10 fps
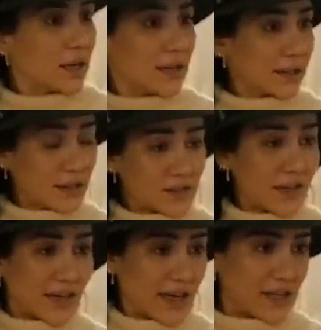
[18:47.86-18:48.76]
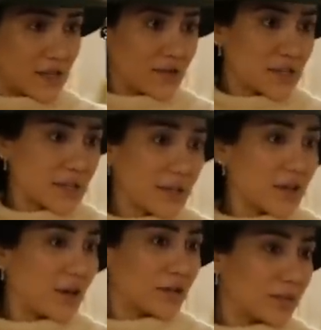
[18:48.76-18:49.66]
I think it's very nice, obviously
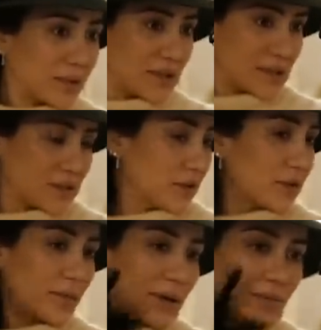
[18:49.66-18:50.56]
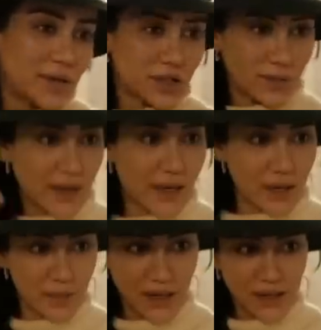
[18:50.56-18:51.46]
not with this look, but imagine my hair
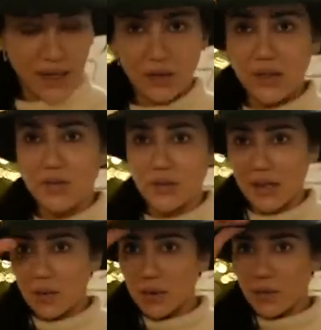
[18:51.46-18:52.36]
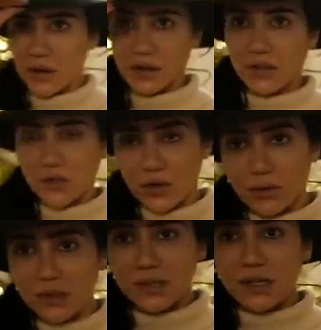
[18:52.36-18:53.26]
being down and everything. I will wear it, so you
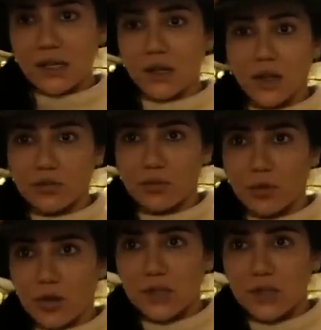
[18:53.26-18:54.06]
will see it a lot more.